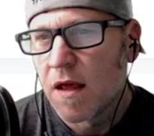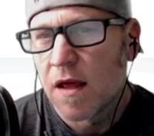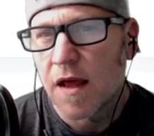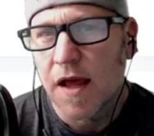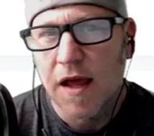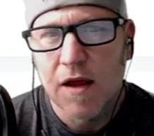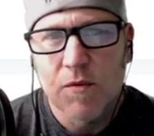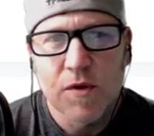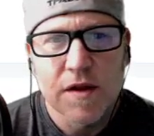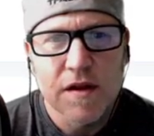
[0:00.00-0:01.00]

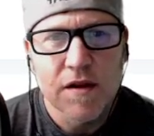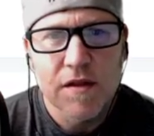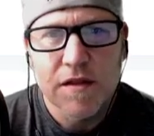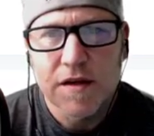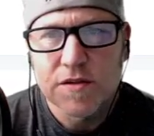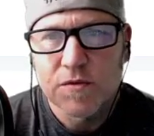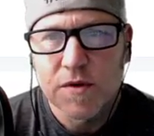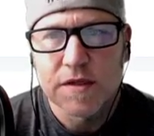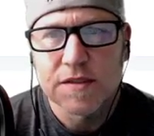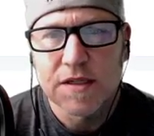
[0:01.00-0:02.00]
And one of the other things you
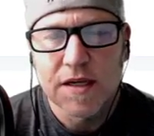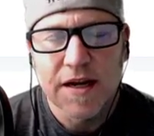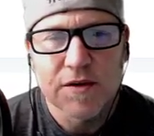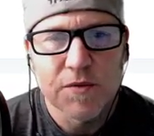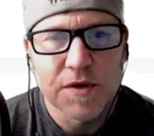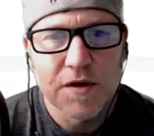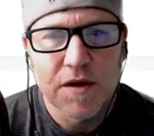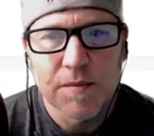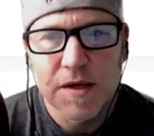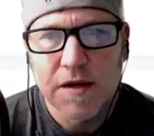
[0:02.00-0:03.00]
want to select when you
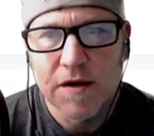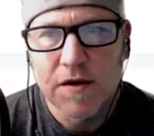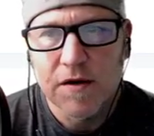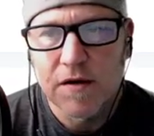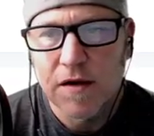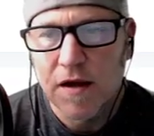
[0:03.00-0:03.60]
come in here,